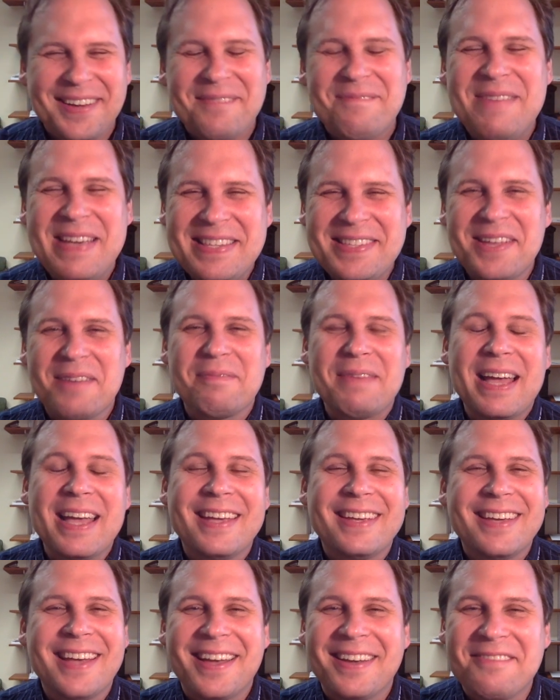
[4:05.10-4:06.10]
based on
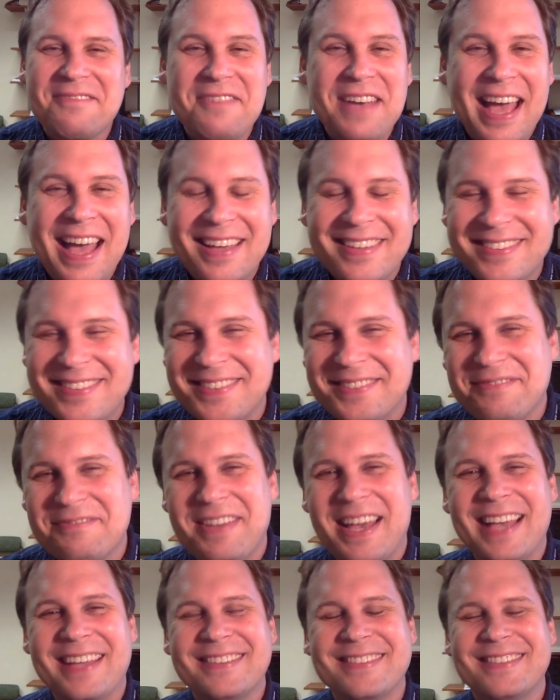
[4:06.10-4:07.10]
my uh, vast
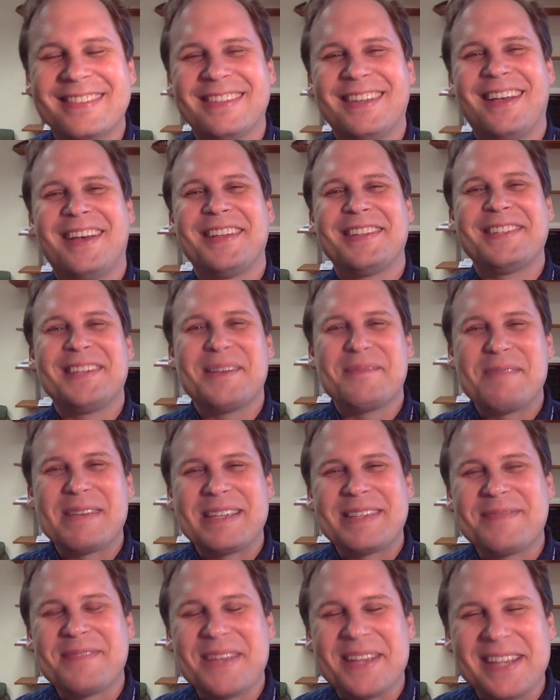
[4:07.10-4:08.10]
vast hot tub
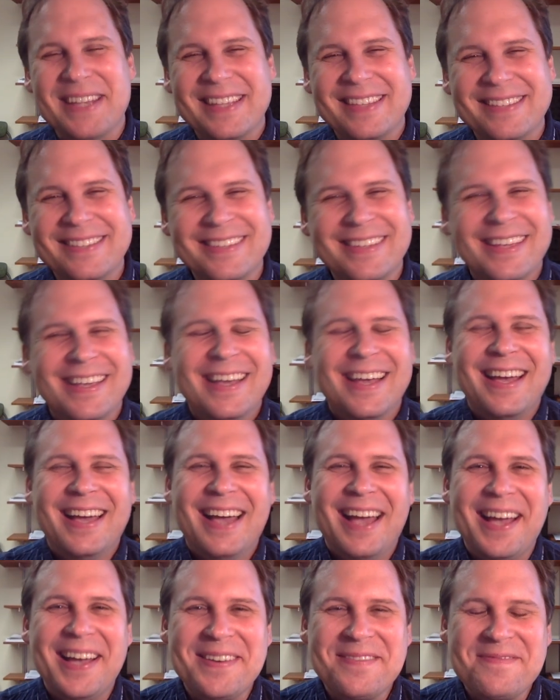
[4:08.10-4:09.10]
experience
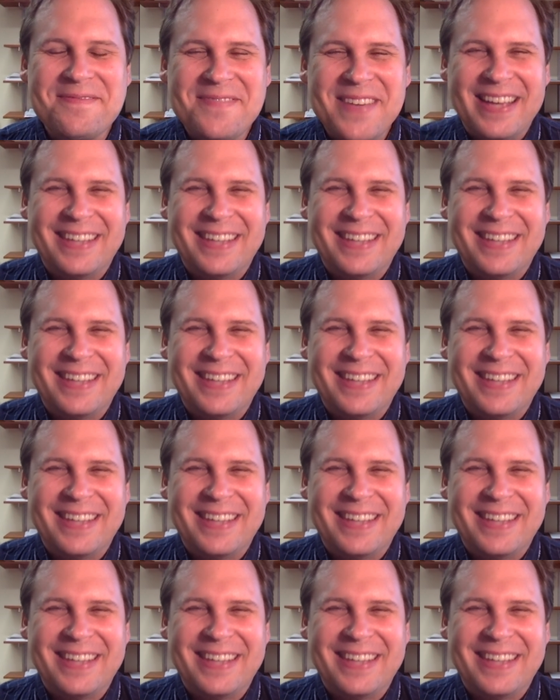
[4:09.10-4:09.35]
um,